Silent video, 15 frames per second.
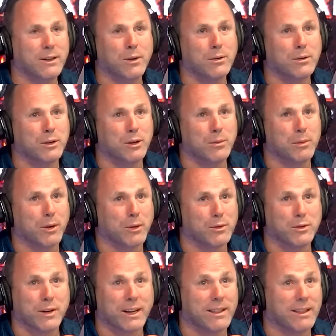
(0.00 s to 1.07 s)
this long-term
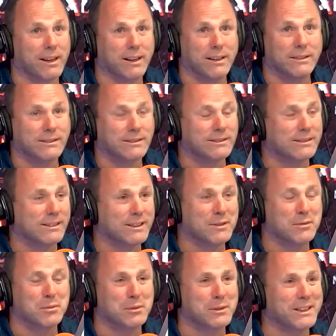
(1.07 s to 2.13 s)
contract thing
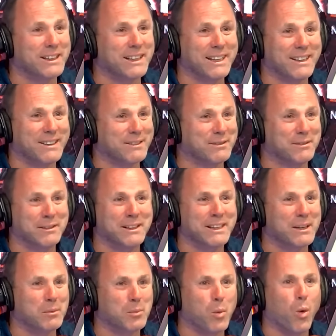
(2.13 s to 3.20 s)
has really
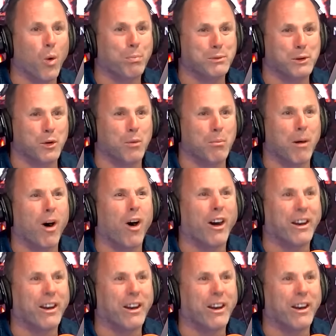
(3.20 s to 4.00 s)
warped your